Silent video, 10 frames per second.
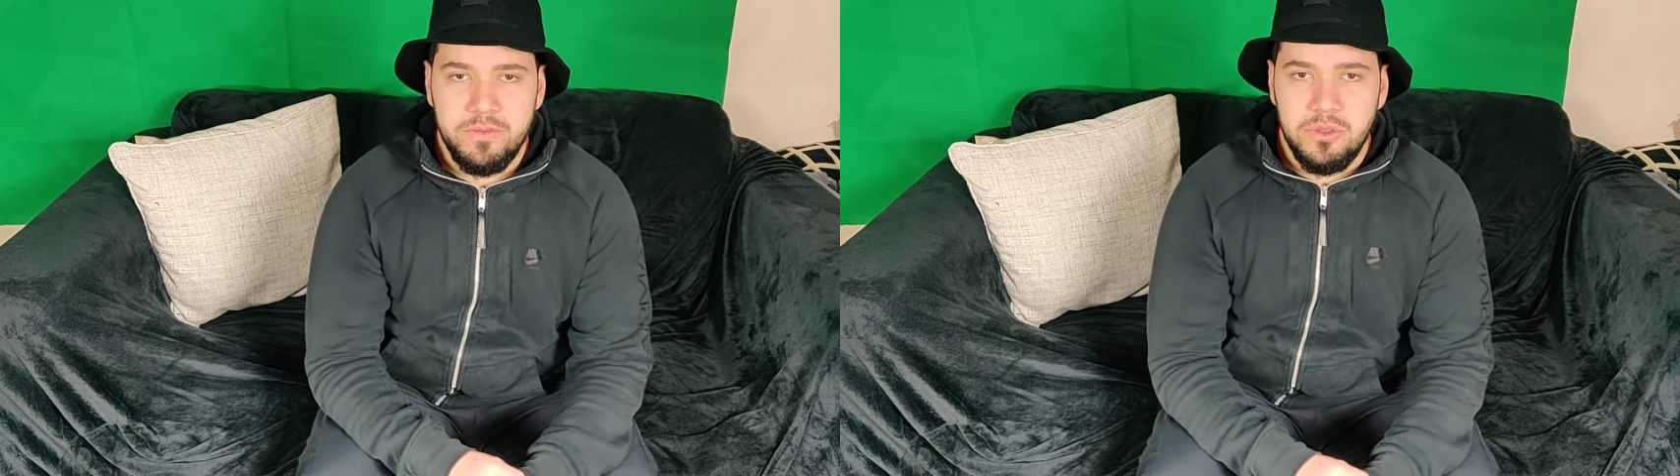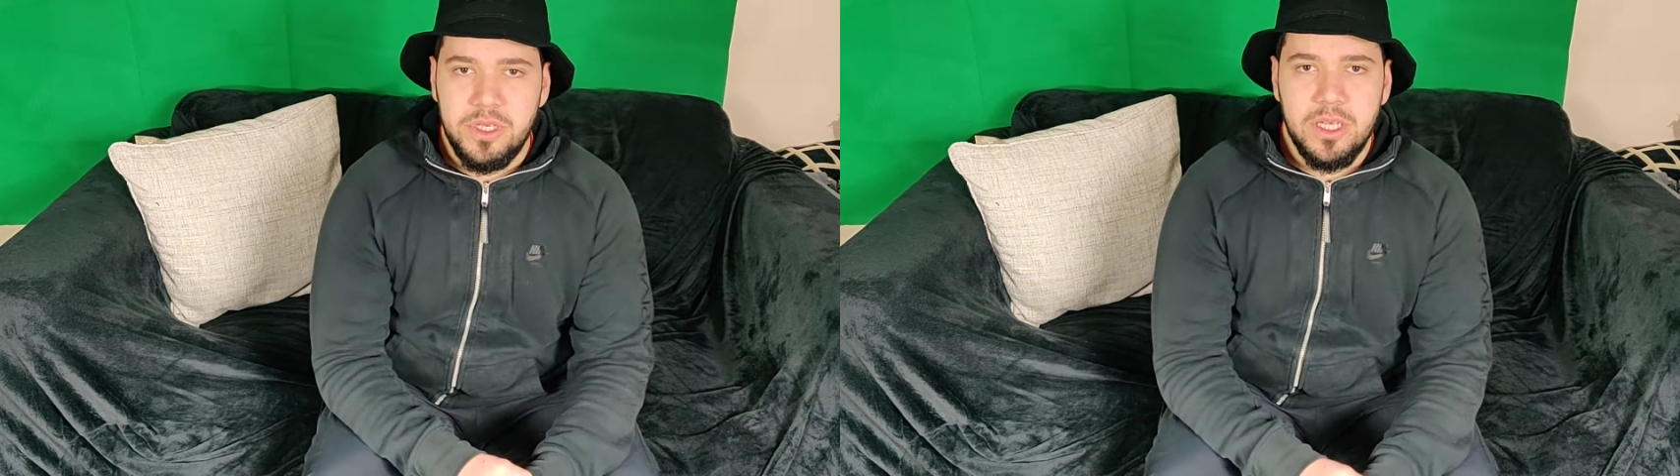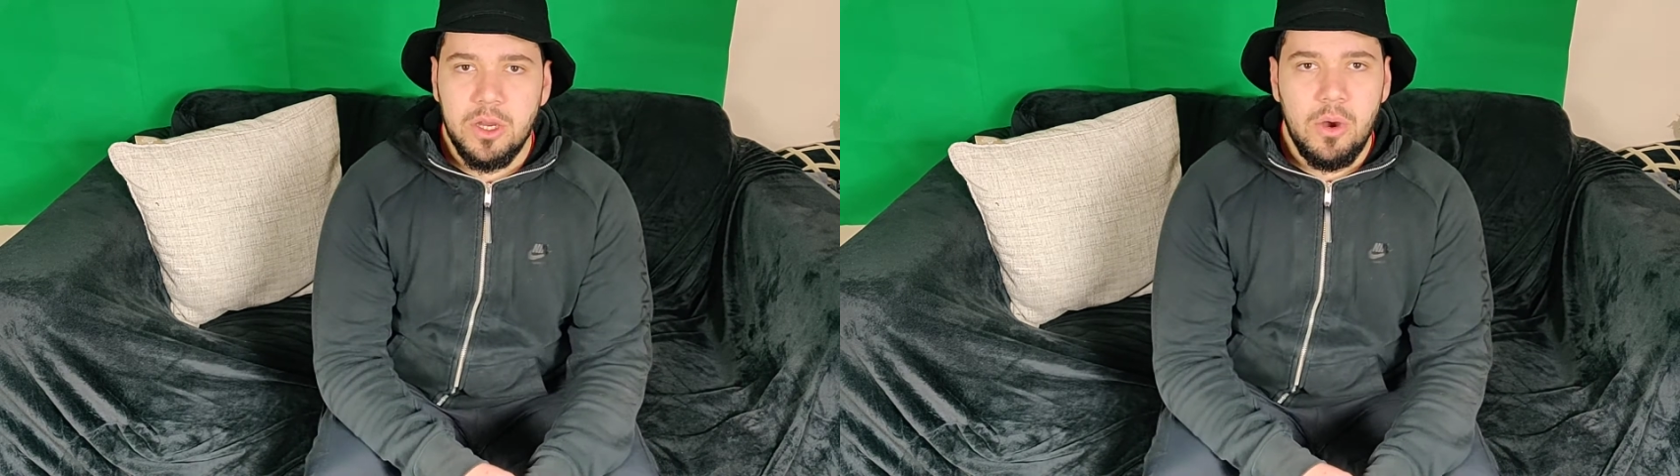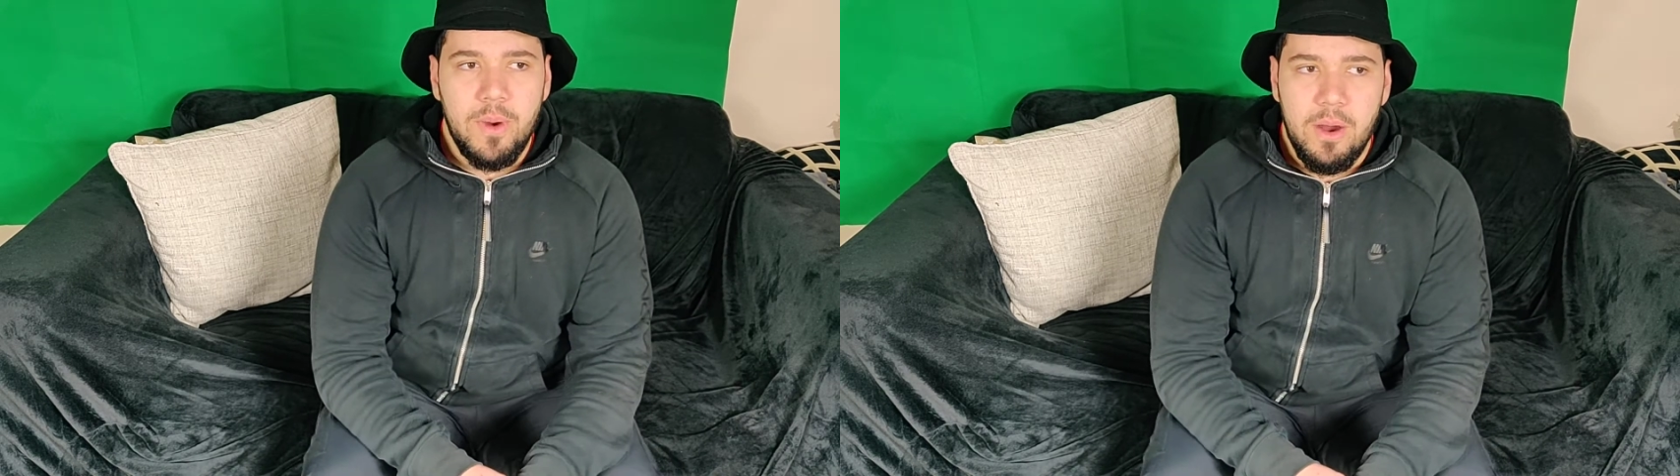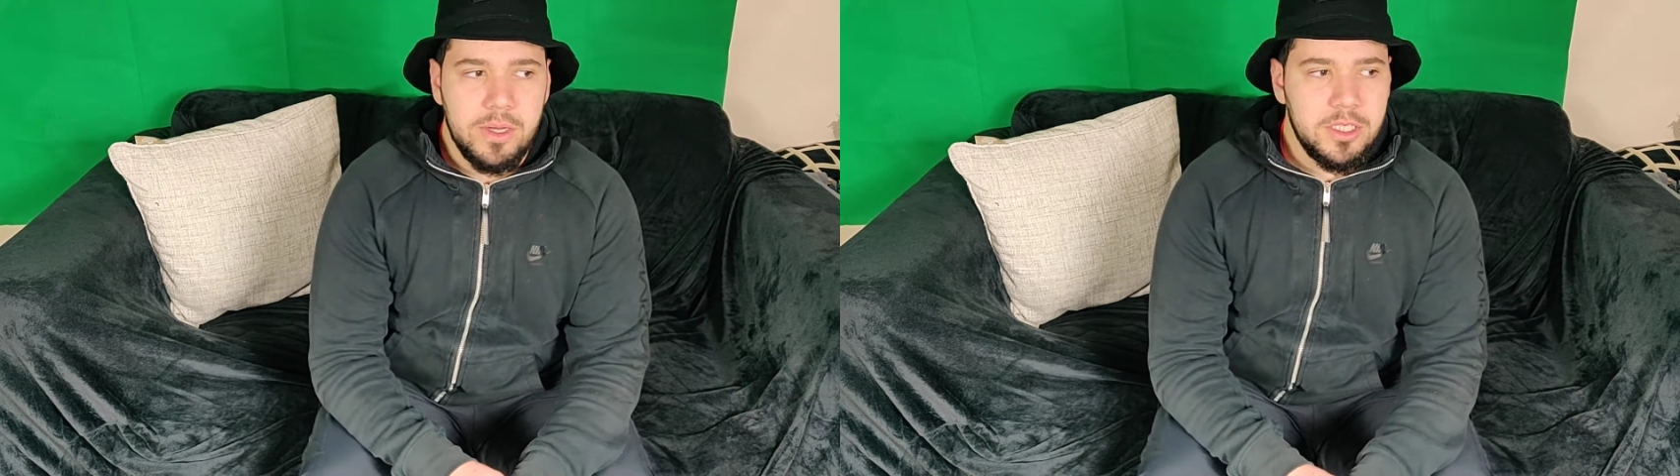you didn't go
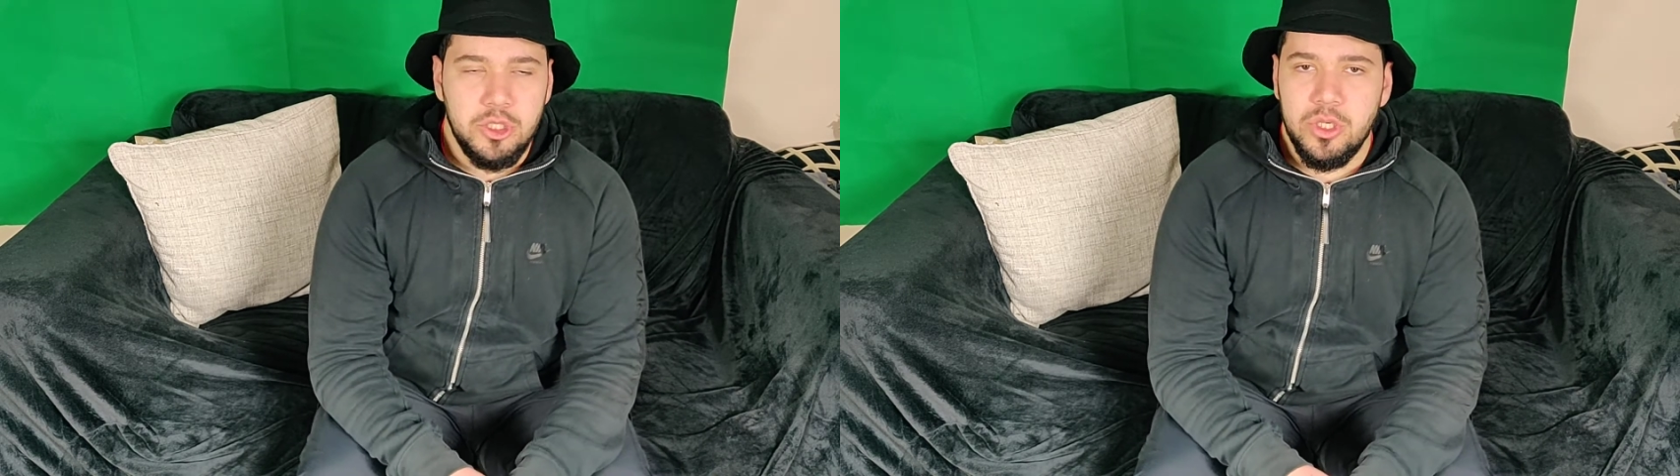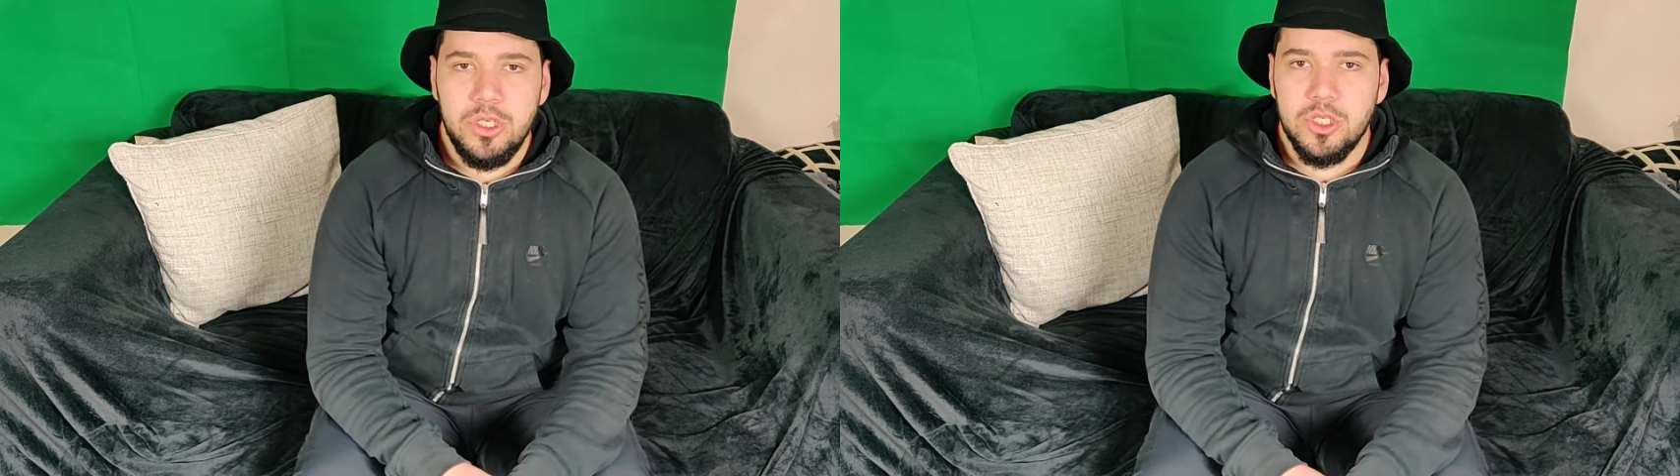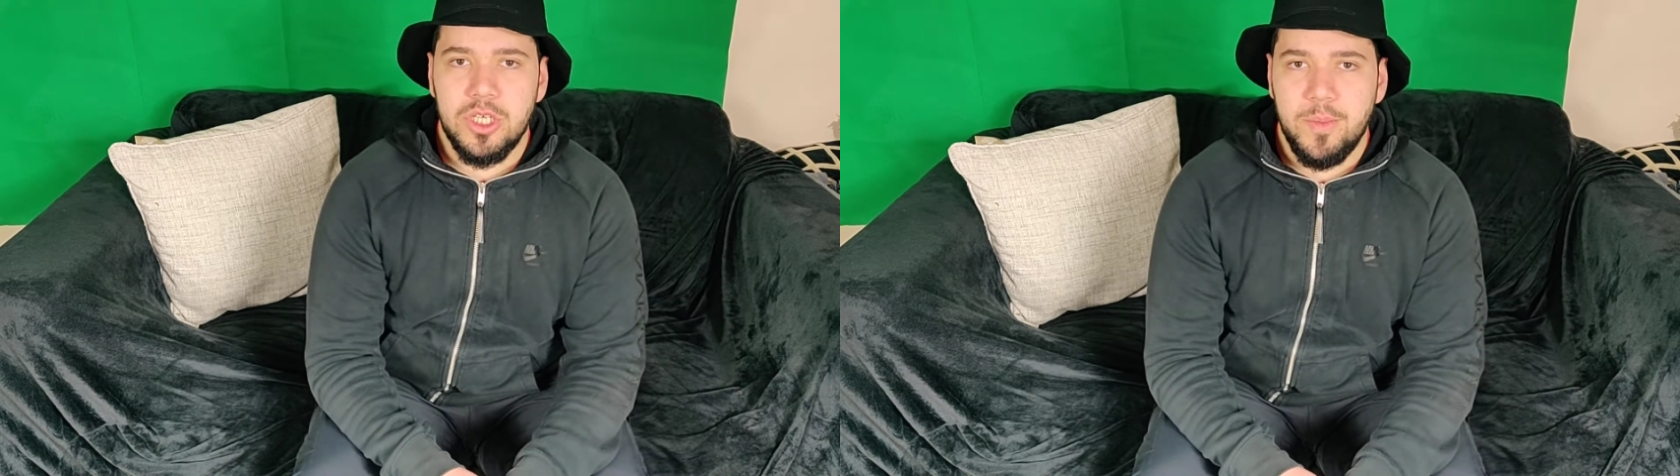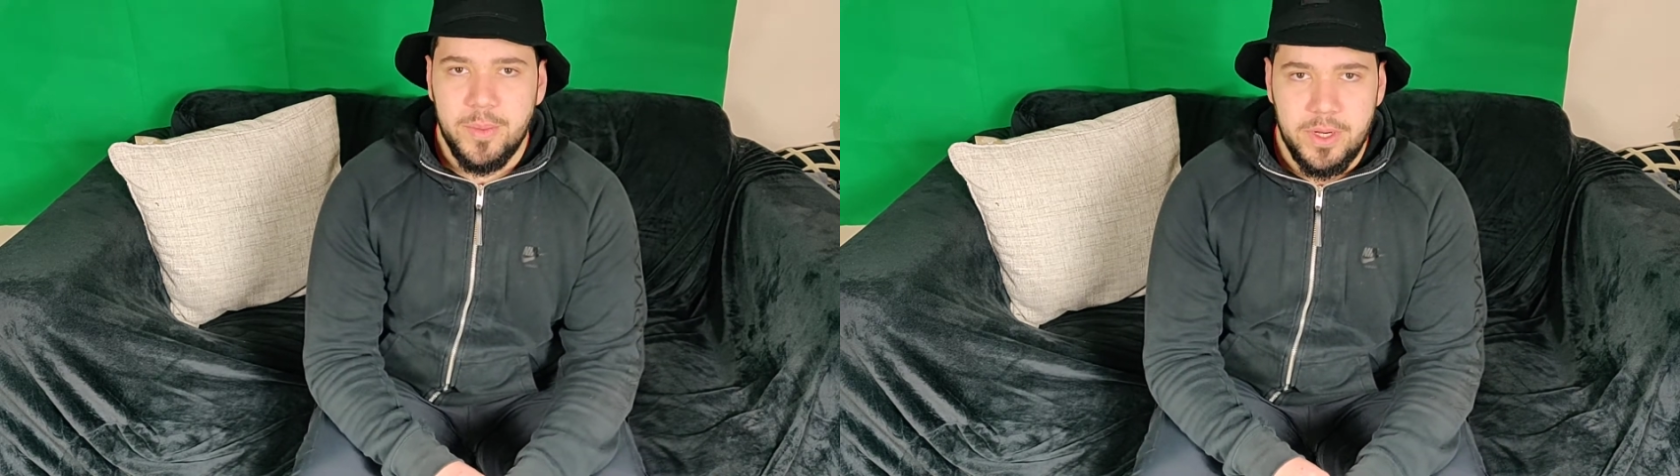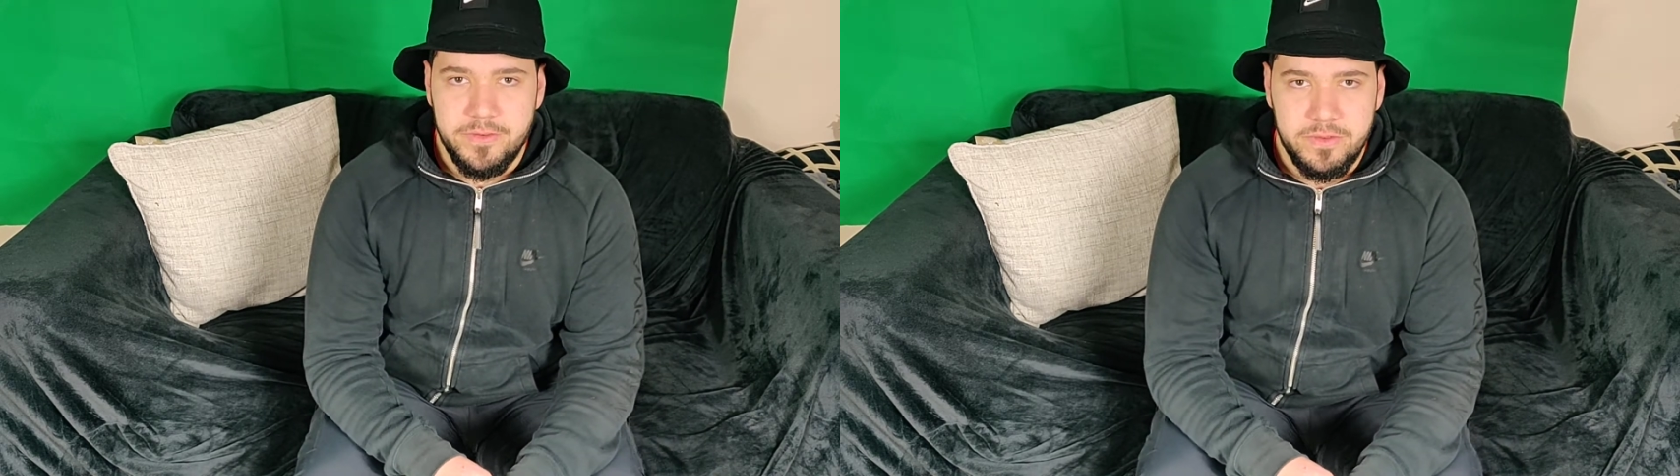out and enjoy your summer,
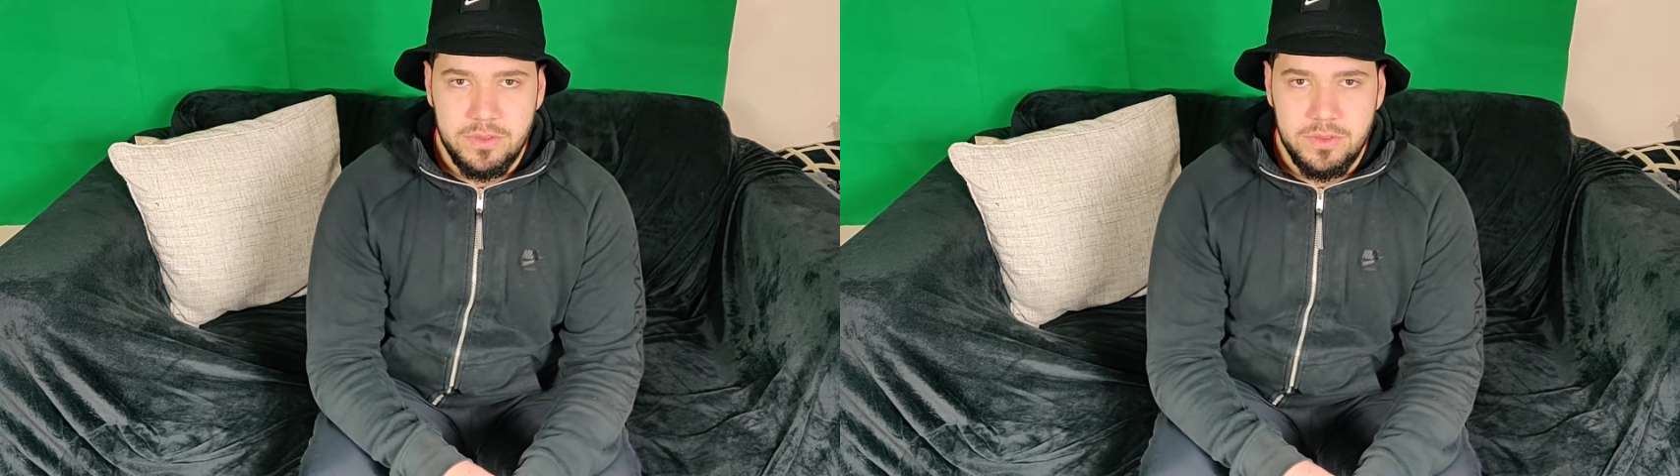bruv.